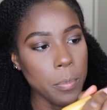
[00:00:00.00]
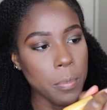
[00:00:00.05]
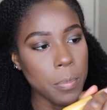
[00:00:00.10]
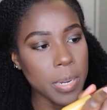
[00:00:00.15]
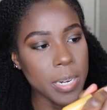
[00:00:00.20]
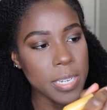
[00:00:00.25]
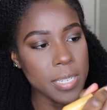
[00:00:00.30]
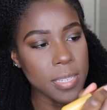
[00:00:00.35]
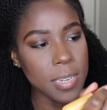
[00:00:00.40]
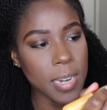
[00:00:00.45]

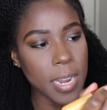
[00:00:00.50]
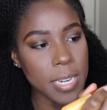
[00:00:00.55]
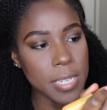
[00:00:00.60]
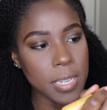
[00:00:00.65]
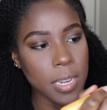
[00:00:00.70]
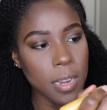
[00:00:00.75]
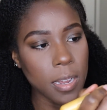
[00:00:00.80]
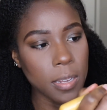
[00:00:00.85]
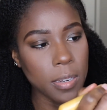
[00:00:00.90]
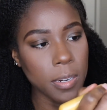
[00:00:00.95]
but it's a
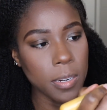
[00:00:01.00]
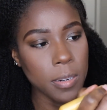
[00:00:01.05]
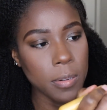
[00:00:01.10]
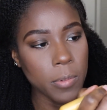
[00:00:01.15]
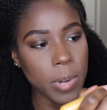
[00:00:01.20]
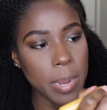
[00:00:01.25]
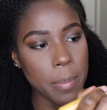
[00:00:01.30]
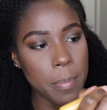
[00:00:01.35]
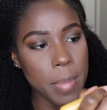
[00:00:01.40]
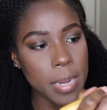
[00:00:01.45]
nice color
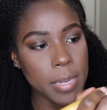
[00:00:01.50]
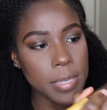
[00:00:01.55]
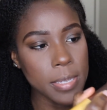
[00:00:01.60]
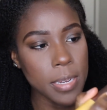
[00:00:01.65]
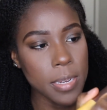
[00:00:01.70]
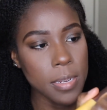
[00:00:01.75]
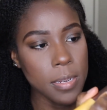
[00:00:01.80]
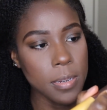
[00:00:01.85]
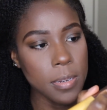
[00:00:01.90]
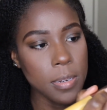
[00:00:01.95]
when I mix
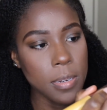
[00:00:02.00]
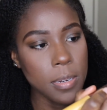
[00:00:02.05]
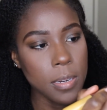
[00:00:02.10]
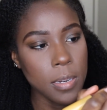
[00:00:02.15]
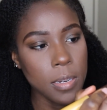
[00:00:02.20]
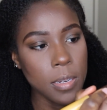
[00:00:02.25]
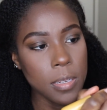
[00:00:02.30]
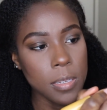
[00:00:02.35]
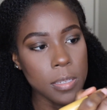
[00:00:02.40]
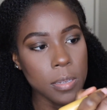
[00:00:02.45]
it.
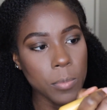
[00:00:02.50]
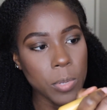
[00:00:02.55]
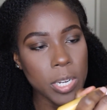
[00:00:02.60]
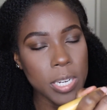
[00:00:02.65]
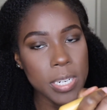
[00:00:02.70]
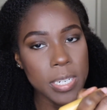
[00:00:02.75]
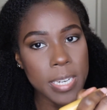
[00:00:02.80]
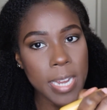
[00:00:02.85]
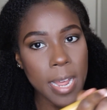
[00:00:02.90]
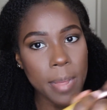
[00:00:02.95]
So I'm
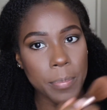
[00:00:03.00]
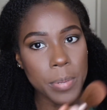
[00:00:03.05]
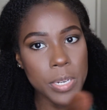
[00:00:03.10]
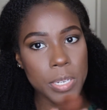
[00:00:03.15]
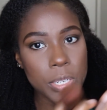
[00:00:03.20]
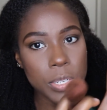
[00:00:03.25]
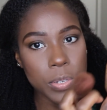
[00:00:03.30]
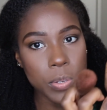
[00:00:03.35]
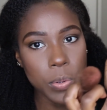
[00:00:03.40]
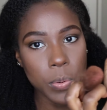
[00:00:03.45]
gonna dap
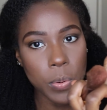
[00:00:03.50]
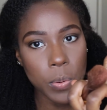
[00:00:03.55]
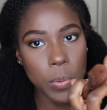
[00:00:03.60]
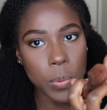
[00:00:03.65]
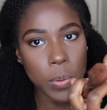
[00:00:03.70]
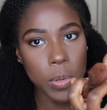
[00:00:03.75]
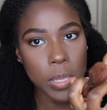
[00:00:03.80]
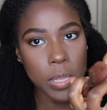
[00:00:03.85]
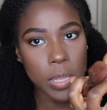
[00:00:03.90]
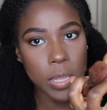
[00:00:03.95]

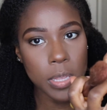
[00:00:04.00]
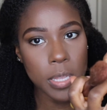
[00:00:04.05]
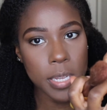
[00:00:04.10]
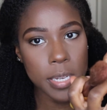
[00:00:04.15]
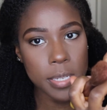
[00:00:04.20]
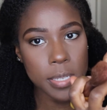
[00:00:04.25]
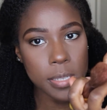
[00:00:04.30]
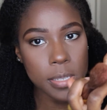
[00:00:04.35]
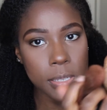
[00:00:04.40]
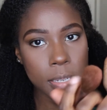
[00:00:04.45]
into
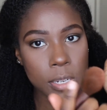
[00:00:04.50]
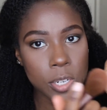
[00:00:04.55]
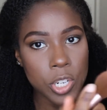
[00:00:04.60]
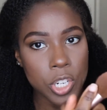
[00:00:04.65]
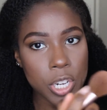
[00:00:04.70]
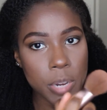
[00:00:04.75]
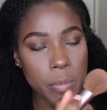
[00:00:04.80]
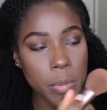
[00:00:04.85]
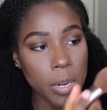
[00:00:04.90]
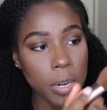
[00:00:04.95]
this
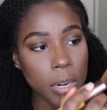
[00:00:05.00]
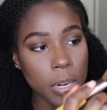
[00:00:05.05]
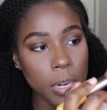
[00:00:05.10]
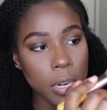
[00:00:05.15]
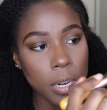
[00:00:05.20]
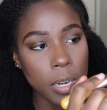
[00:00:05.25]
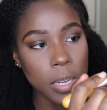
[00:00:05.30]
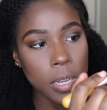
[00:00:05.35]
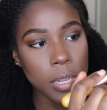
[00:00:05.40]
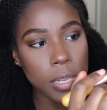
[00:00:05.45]
shimmer,
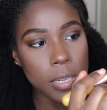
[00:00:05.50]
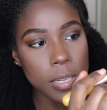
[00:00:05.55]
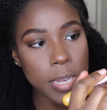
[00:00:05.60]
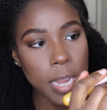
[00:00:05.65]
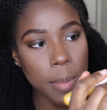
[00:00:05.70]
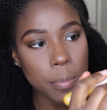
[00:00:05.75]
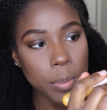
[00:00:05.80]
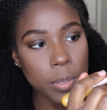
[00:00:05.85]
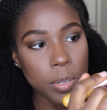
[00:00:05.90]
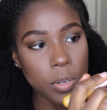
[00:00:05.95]

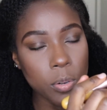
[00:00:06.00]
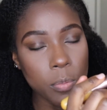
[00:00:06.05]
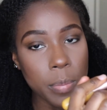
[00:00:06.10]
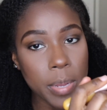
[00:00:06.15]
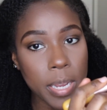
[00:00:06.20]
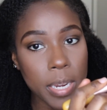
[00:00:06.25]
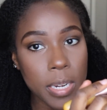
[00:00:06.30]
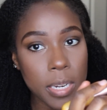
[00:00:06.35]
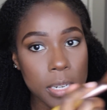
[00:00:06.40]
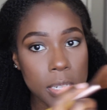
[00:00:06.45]
dap a little
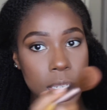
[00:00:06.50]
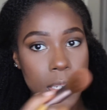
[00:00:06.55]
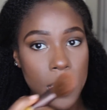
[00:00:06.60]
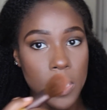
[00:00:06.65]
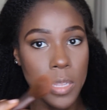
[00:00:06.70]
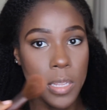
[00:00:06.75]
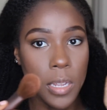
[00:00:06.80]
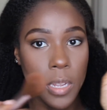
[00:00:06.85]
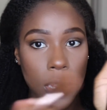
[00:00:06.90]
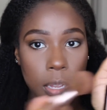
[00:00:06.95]
bit
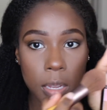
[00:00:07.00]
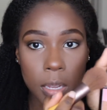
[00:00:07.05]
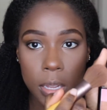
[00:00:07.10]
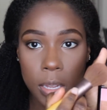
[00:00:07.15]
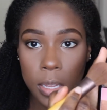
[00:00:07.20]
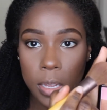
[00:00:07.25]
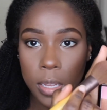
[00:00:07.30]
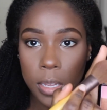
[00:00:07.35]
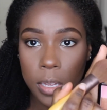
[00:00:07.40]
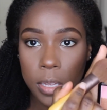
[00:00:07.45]
into the
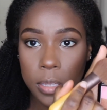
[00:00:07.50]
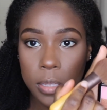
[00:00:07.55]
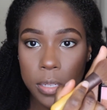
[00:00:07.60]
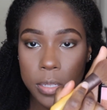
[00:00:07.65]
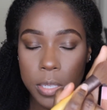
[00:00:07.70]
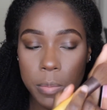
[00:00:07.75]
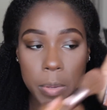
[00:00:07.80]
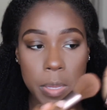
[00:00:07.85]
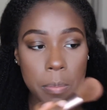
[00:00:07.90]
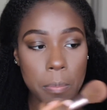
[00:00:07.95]

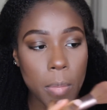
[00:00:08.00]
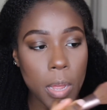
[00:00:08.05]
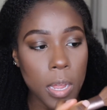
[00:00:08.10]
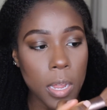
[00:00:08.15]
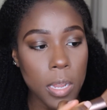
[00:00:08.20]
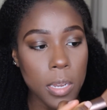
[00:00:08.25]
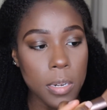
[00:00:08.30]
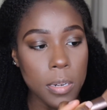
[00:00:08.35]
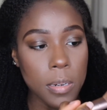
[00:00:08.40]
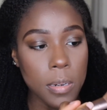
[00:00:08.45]
Elizabeth
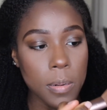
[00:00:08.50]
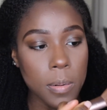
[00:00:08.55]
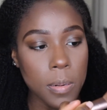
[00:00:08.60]
Mott,